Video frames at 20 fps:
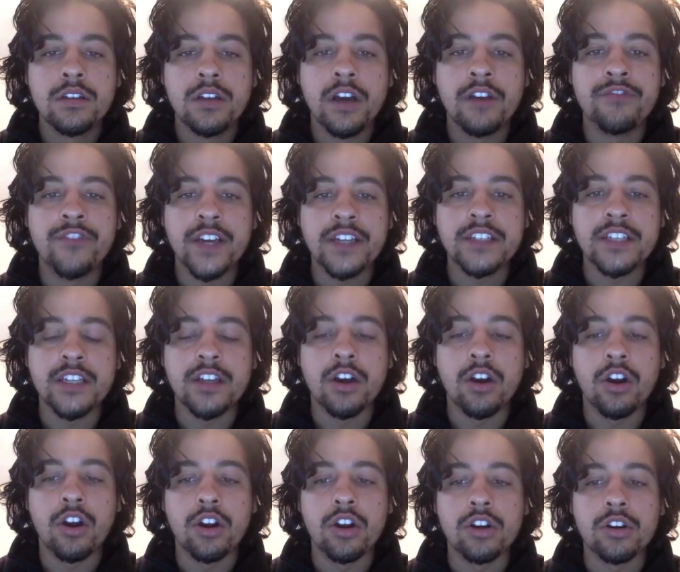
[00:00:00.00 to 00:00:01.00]
affecting
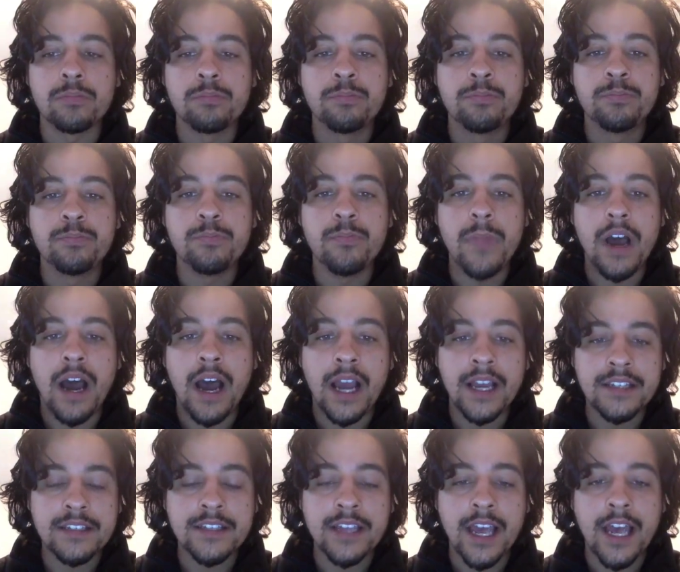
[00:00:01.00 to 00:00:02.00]
our
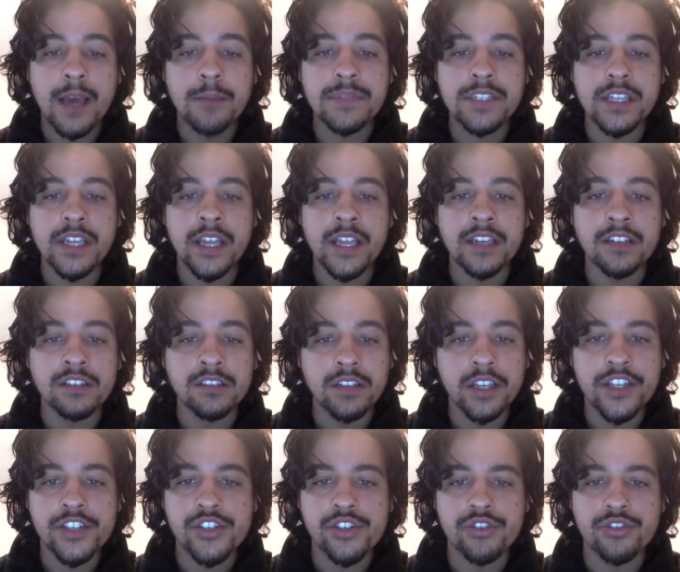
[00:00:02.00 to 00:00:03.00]
ice caps and
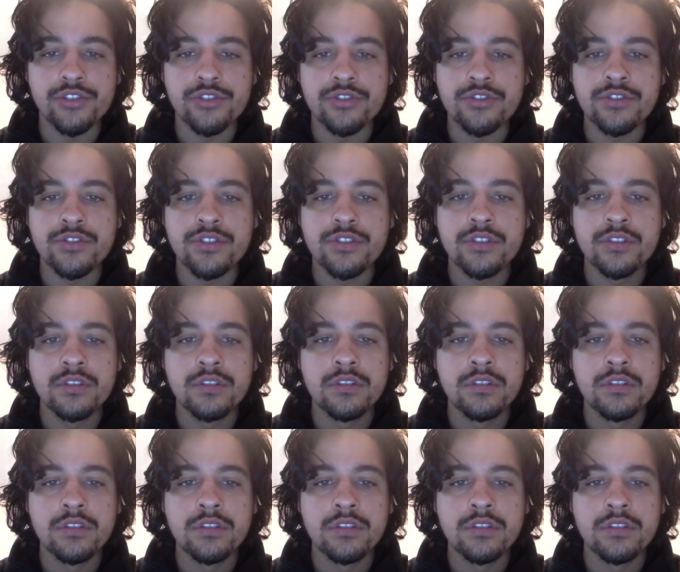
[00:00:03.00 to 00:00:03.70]
glaciers,